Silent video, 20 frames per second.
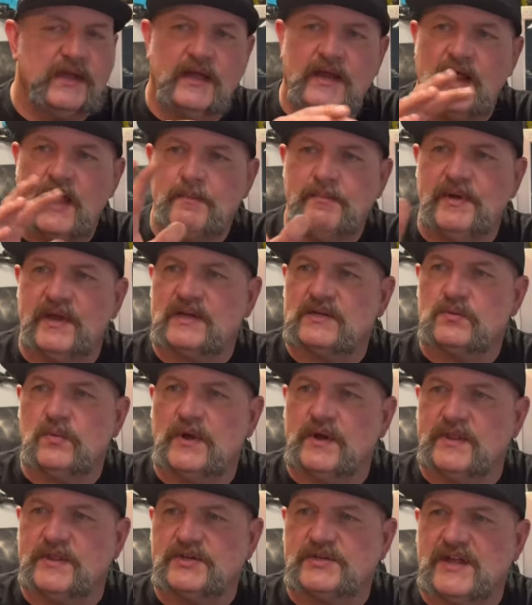and I picked
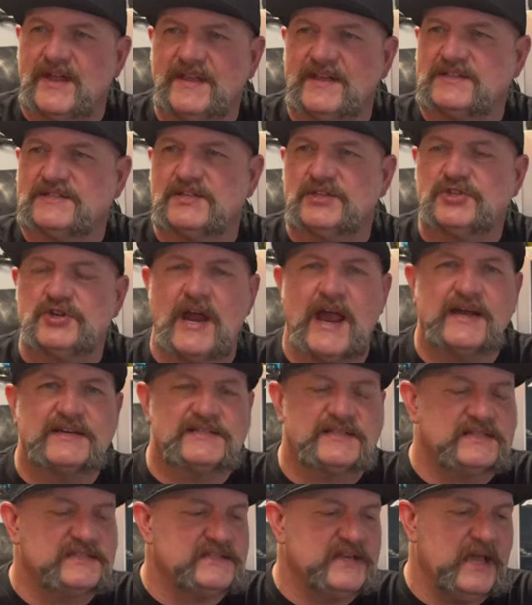one of the, I think it's a
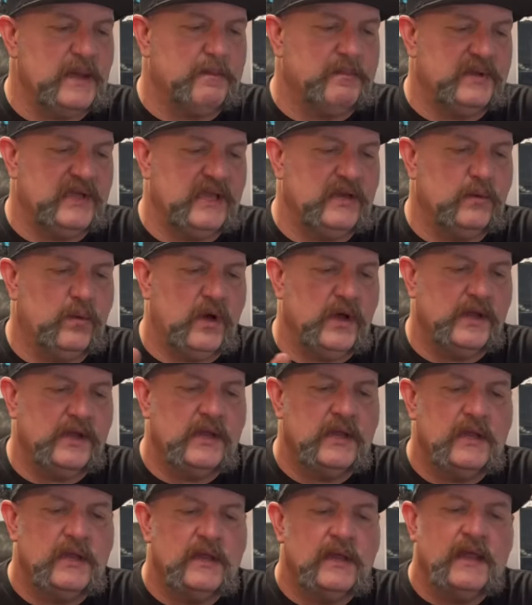Traxxas Stampede one.
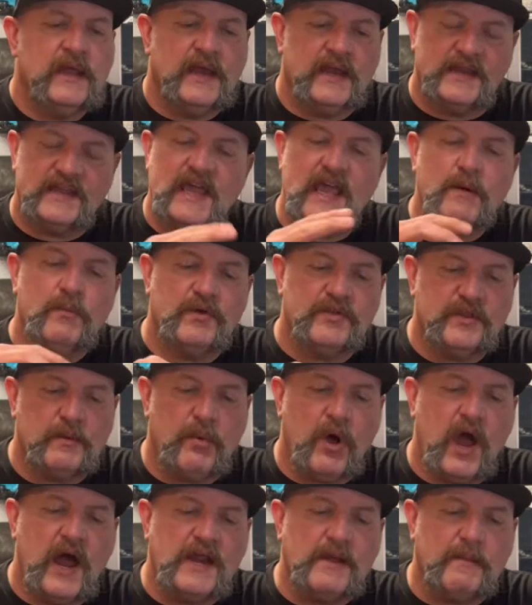It came with the
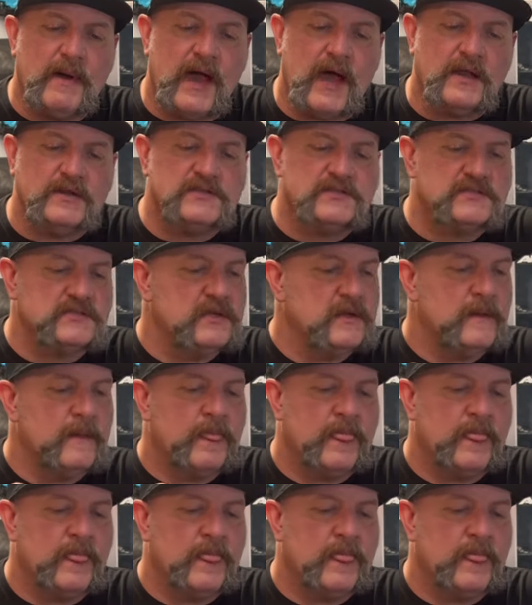body mounts.